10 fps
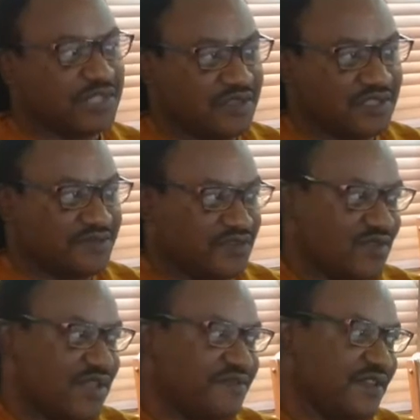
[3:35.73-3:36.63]
because they've
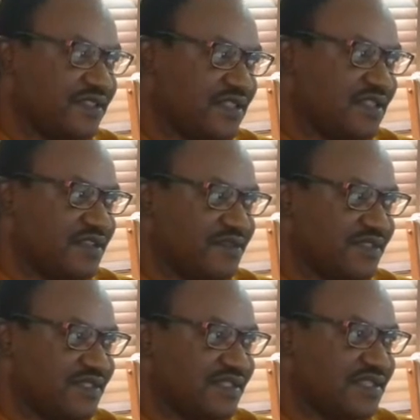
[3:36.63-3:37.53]
also affected the
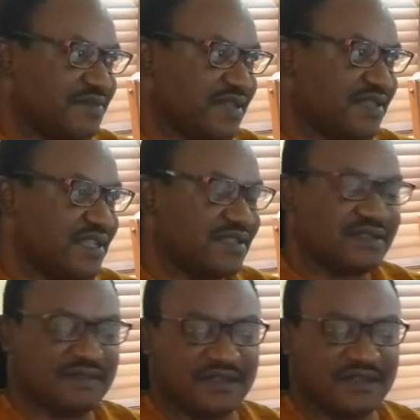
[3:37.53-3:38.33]
nervous system and then